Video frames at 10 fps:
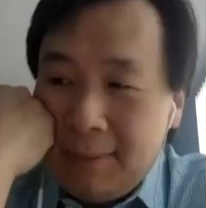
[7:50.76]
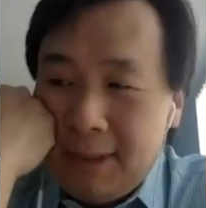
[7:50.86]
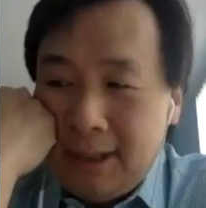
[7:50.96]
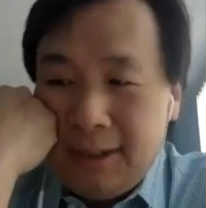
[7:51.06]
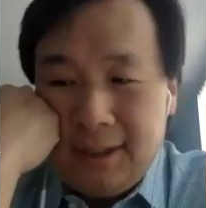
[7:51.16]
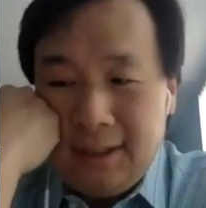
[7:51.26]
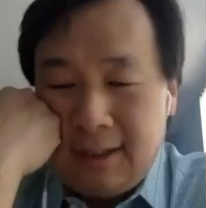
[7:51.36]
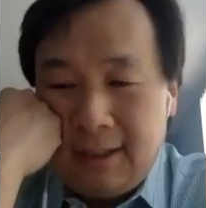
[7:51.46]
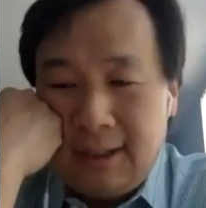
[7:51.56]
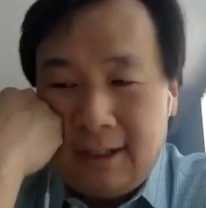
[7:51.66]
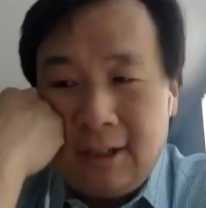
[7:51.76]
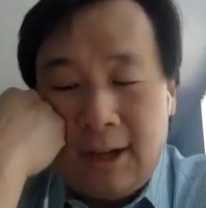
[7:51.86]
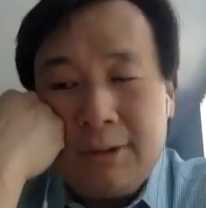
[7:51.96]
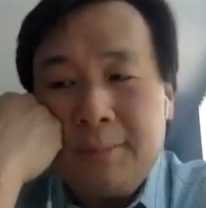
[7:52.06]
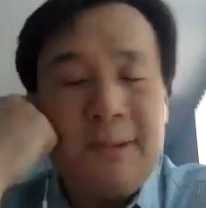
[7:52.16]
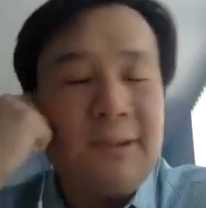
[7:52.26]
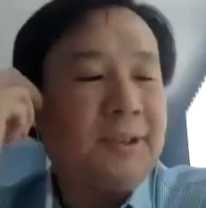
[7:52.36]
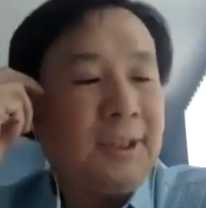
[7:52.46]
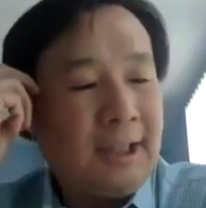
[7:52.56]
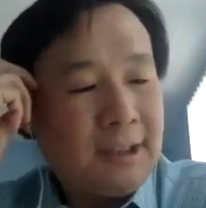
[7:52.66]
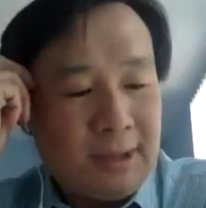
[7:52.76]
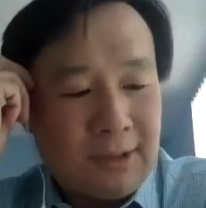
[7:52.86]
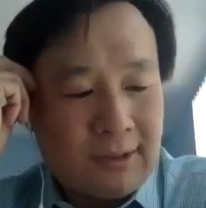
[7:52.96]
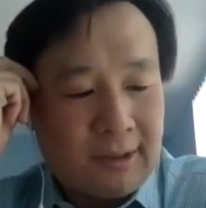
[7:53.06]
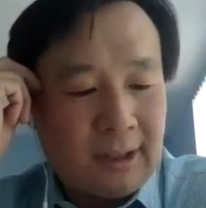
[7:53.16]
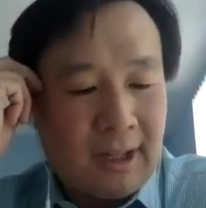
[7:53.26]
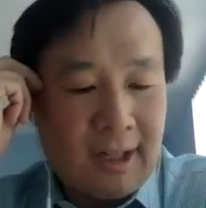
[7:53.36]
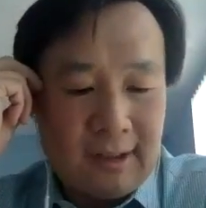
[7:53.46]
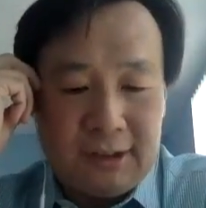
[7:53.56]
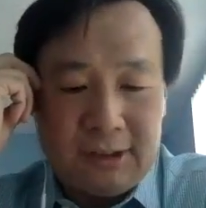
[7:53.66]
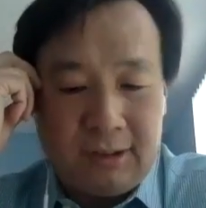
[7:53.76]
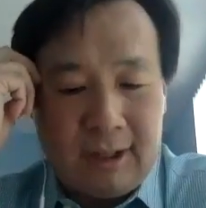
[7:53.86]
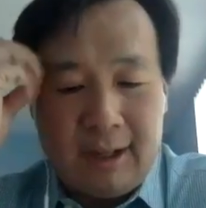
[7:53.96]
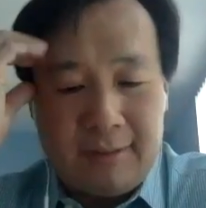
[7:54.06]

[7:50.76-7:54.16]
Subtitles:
mean, I think, I was a political science major in college, so